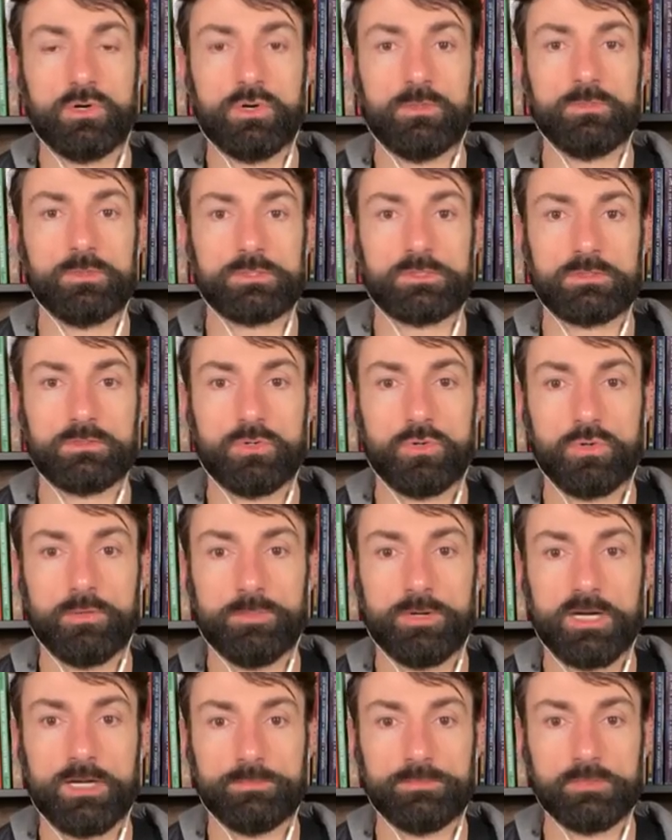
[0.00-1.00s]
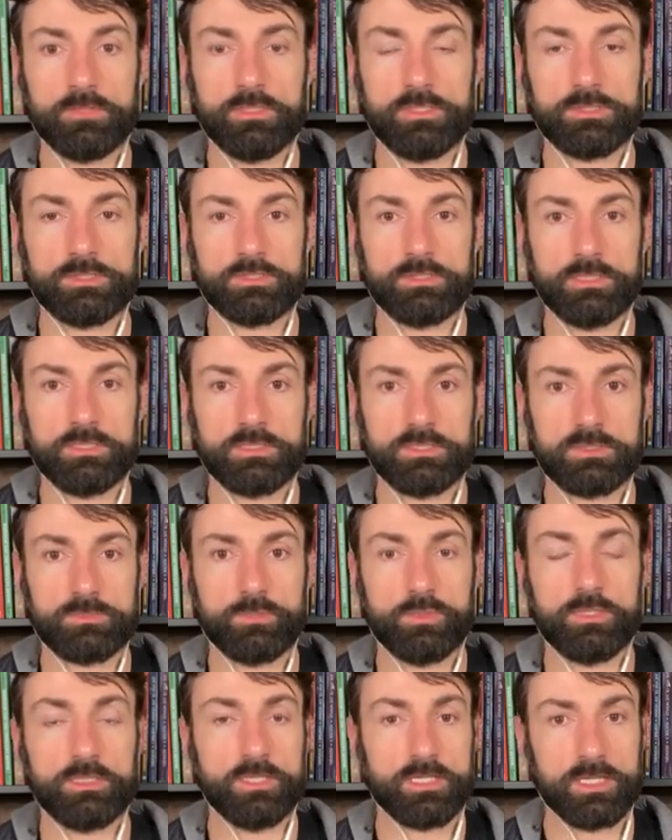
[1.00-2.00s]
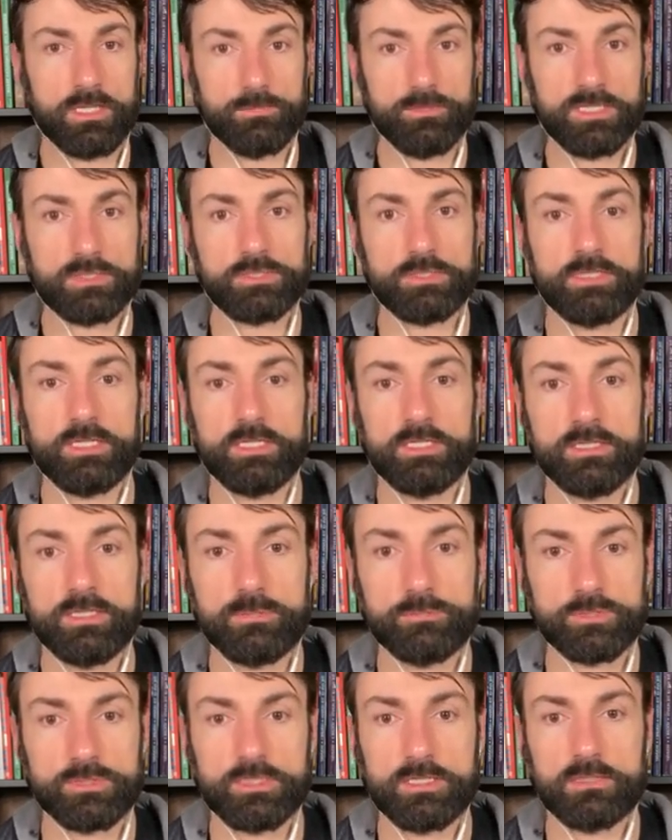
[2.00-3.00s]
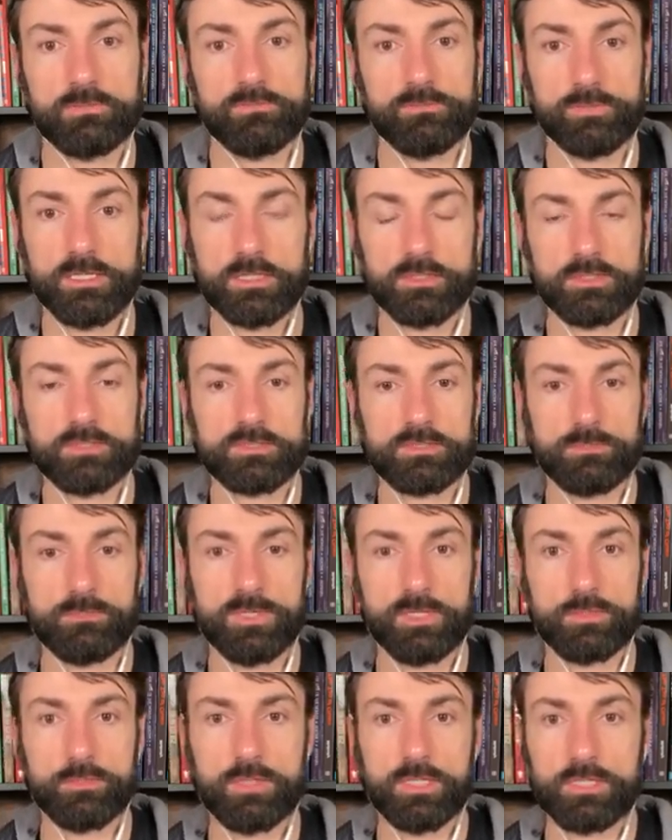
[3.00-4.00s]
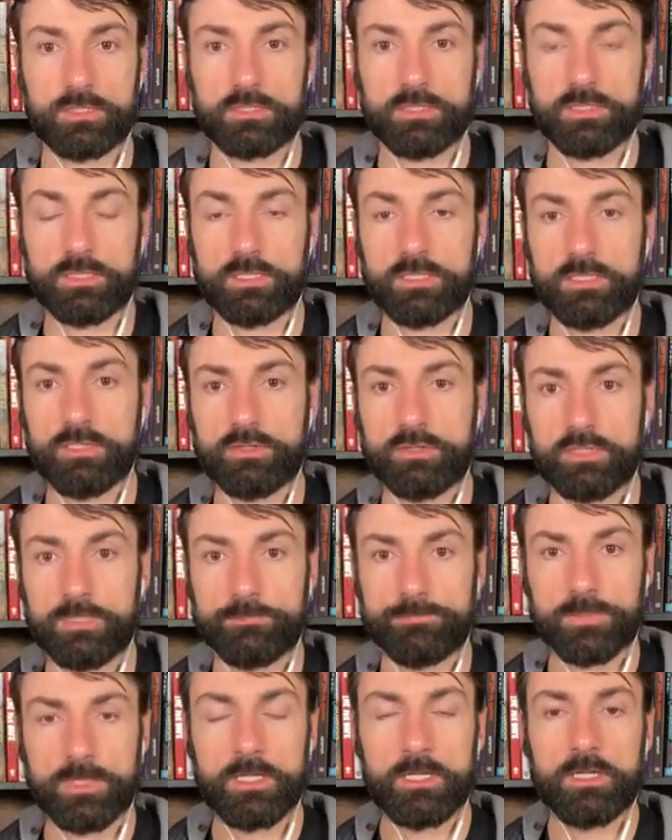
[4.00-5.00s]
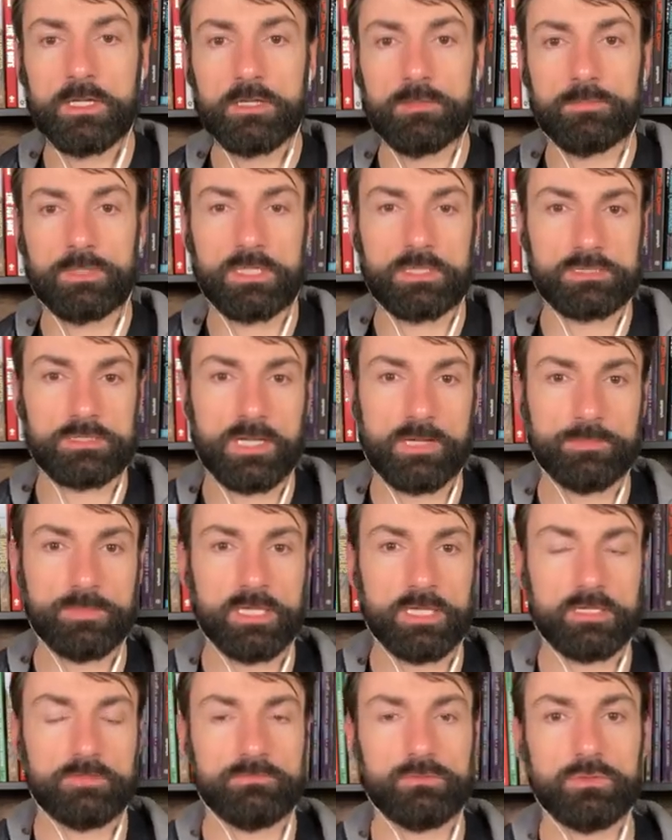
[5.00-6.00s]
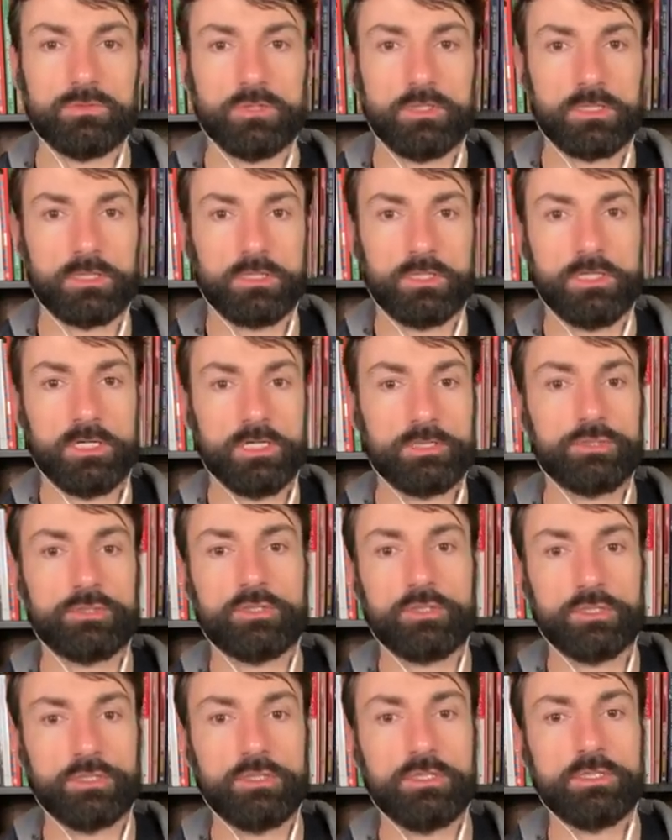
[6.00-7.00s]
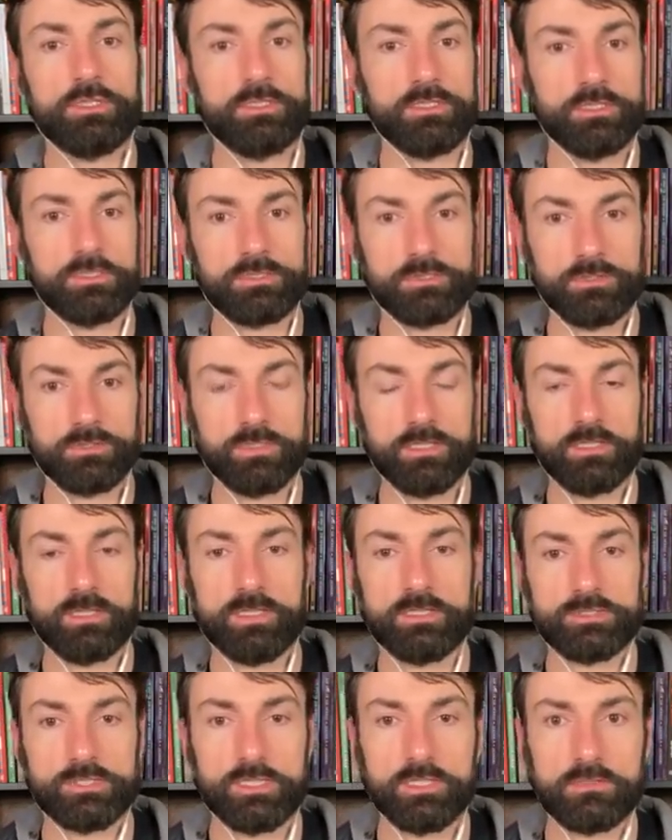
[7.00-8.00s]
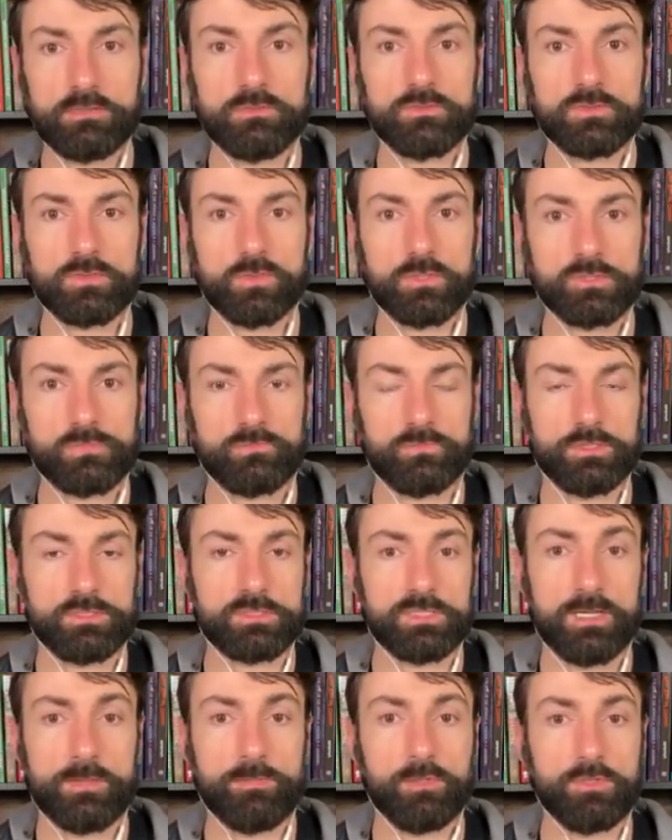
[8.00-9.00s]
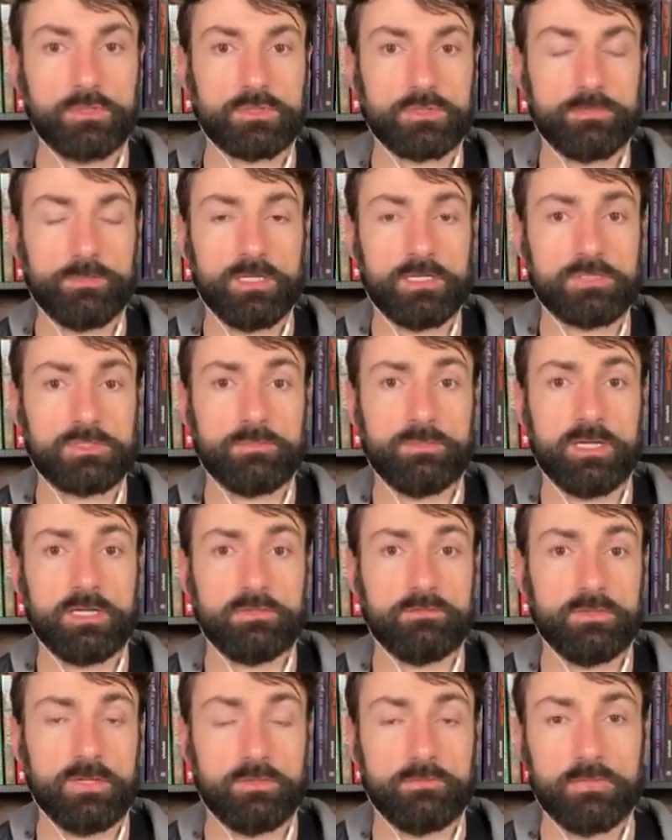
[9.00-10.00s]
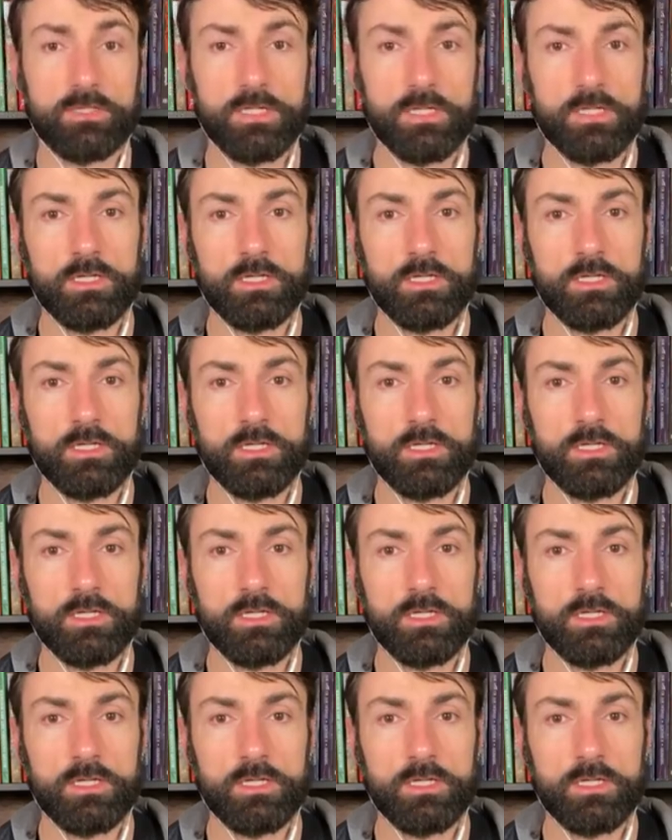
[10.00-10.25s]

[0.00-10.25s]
almost the whole population at this point. Like I mentioned, 88% of Americans are metabolically unhealthy. But on top of that, if you look under the hood into their HAQ scores, for example, a tremendous amount of have